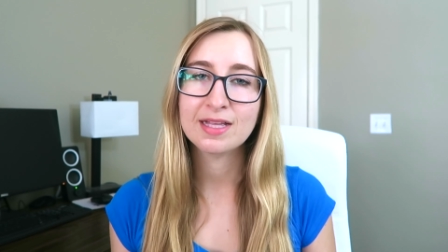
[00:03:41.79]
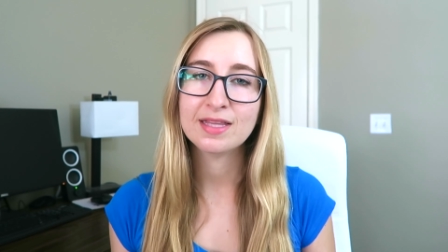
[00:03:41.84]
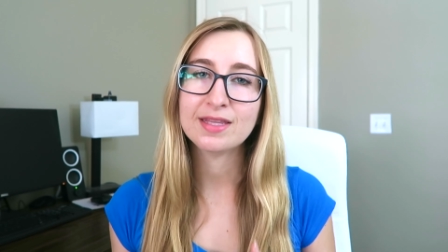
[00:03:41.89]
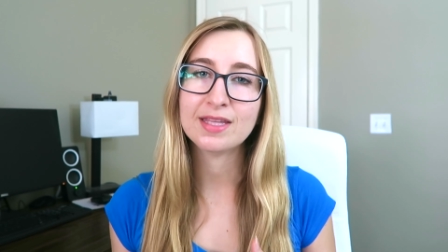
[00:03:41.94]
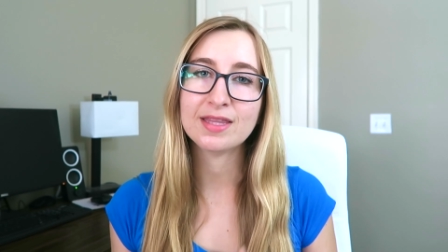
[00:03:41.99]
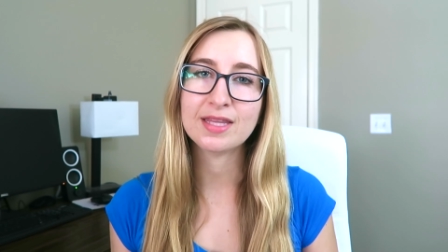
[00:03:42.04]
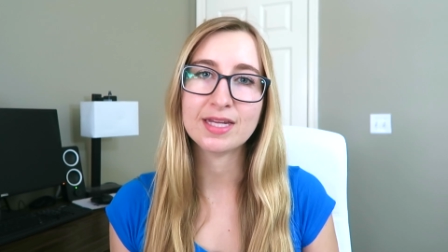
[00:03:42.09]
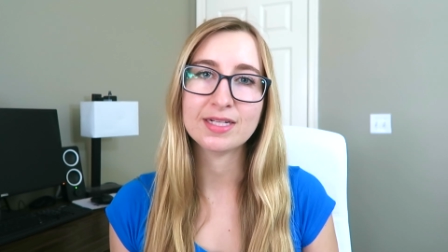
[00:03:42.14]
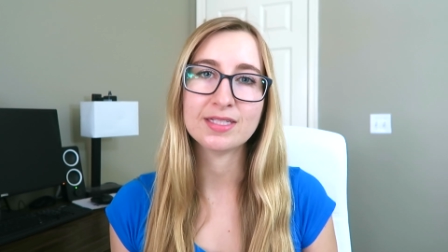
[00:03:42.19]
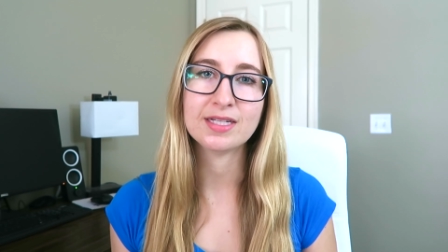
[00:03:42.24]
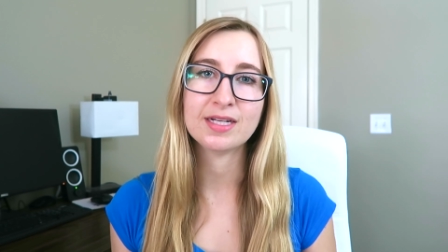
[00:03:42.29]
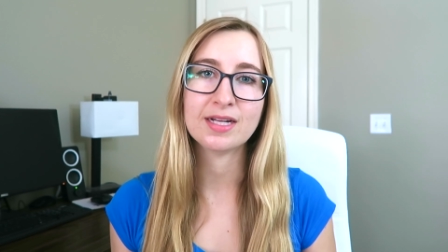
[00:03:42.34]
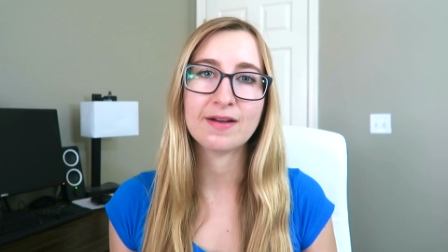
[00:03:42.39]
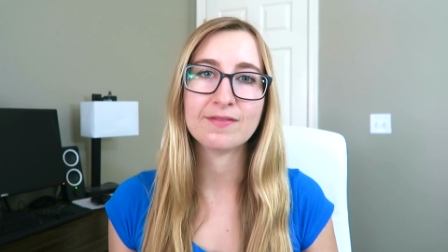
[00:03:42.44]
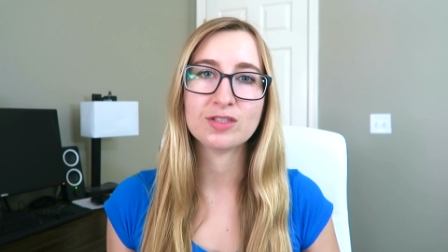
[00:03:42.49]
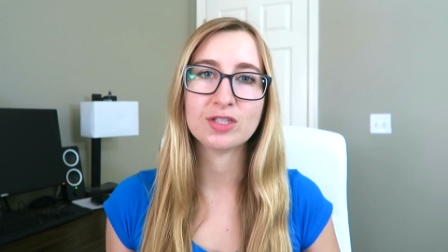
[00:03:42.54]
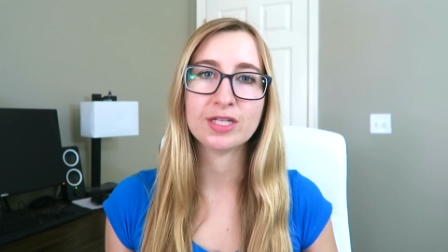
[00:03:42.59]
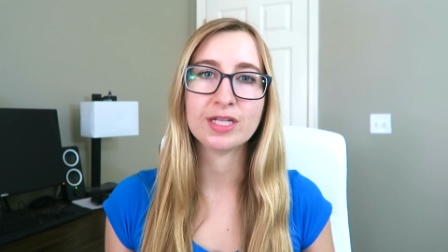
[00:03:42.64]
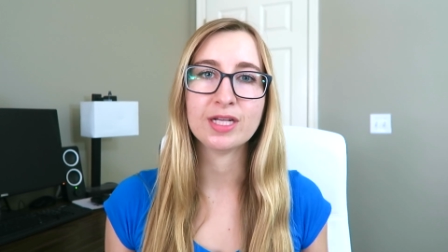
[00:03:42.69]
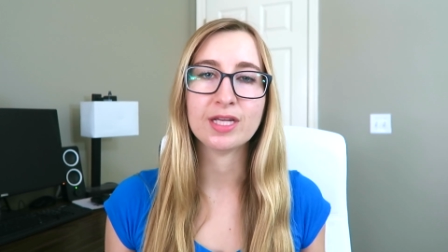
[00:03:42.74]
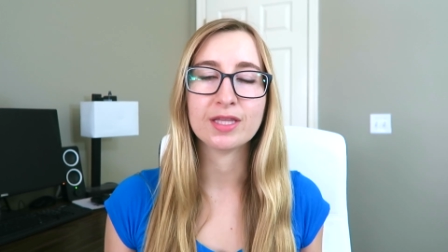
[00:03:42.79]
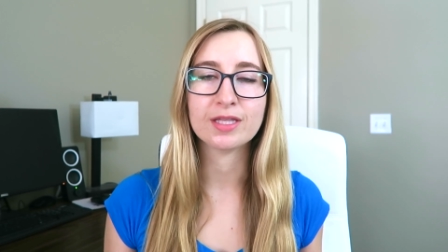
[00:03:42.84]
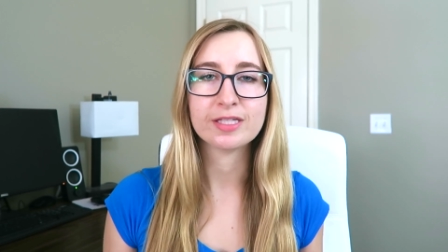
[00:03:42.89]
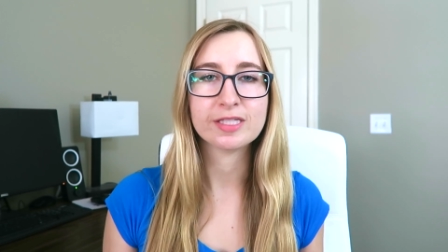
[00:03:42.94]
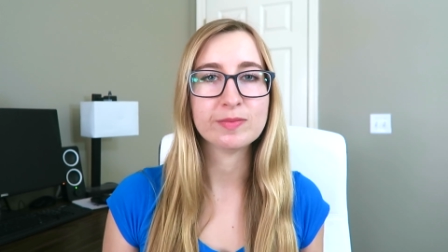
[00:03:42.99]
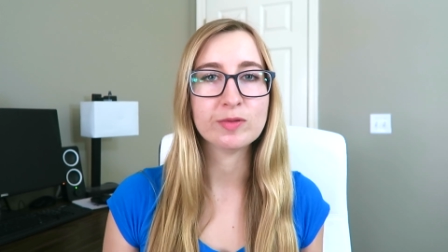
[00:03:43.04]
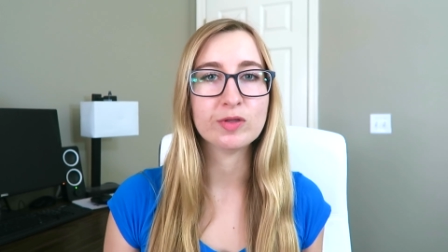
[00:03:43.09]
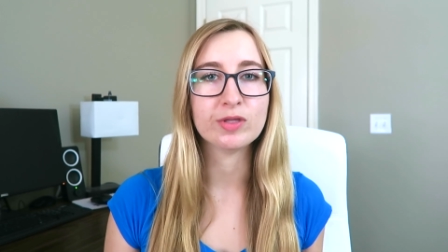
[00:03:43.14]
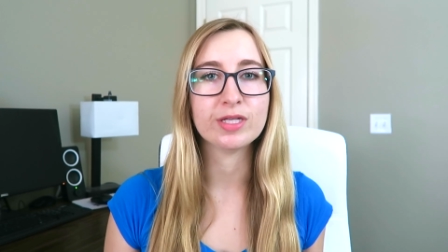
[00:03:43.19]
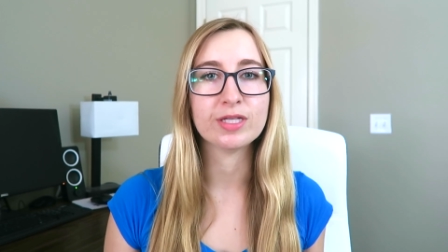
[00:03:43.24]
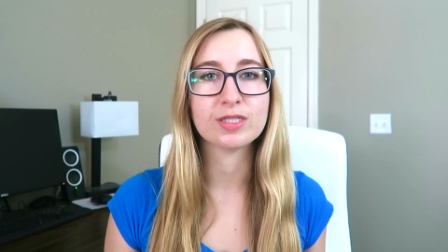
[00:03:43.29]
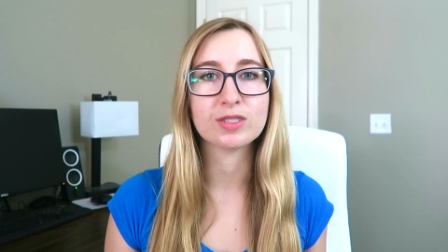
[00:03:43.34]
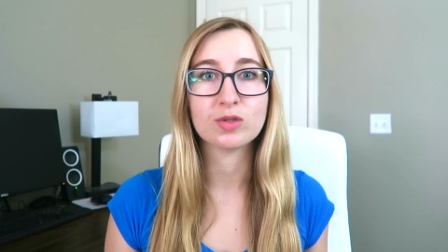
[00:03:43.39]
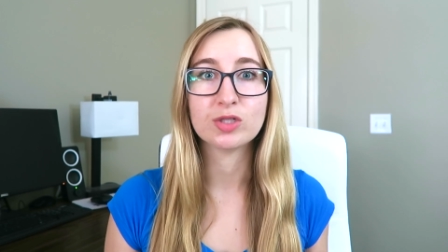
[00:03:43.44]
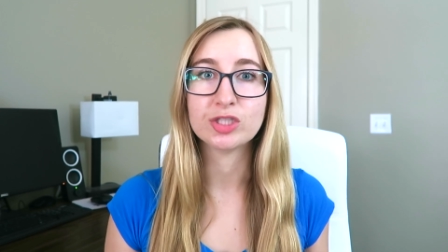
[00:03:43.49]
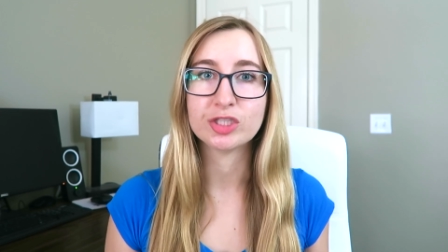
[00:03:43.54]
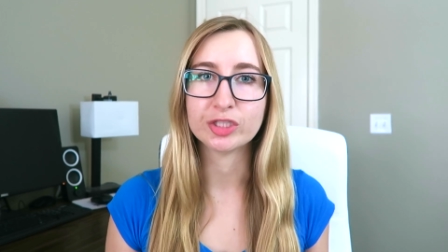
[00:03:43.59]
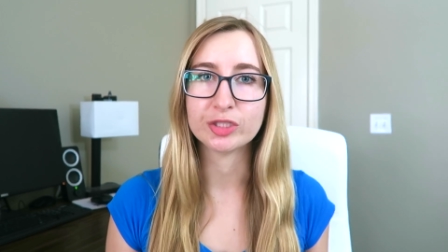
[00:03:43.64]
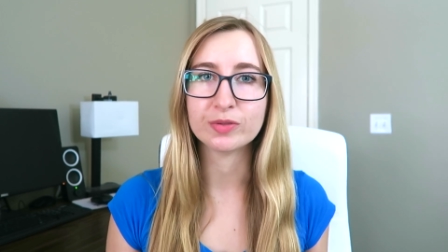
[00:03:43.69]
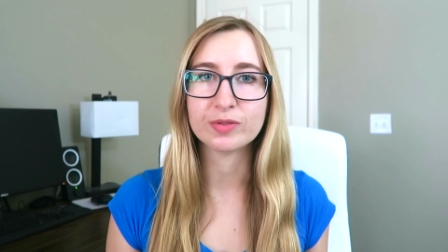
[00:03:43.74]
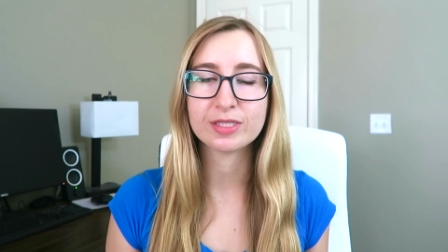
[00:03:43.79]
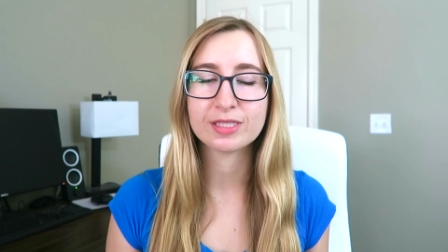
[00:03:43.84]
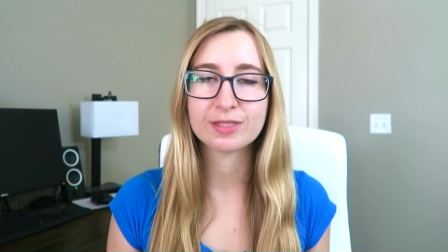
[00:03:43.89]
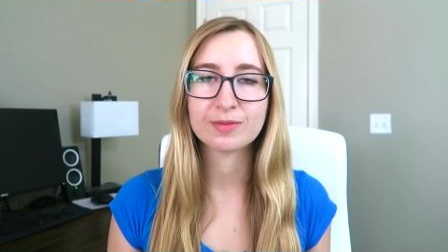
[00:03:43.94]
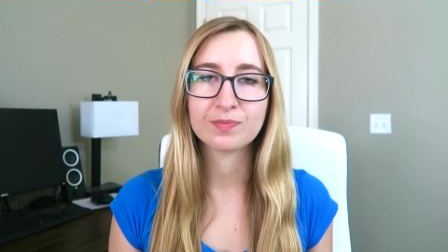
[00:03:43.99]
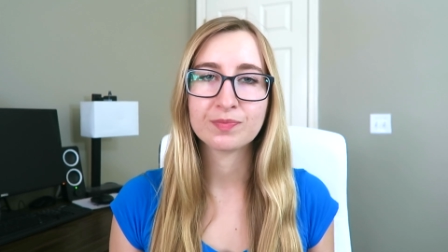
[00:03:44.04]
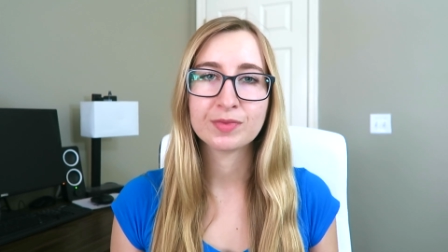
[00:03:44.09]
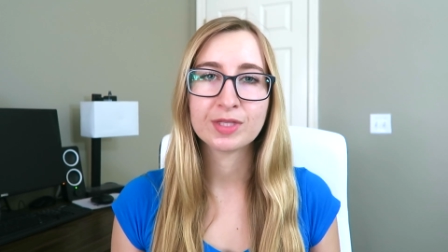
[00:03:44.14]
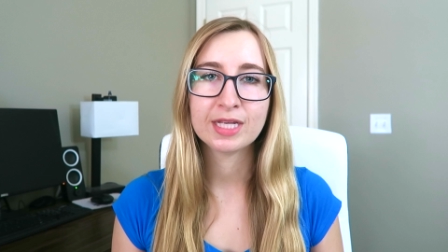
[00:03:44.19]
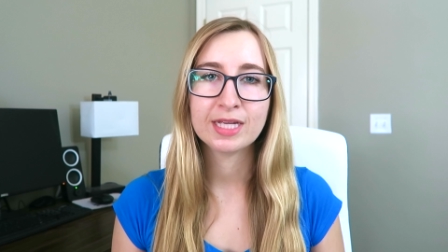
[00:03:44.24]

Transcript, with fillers: than they did after eating the smoothies or juice.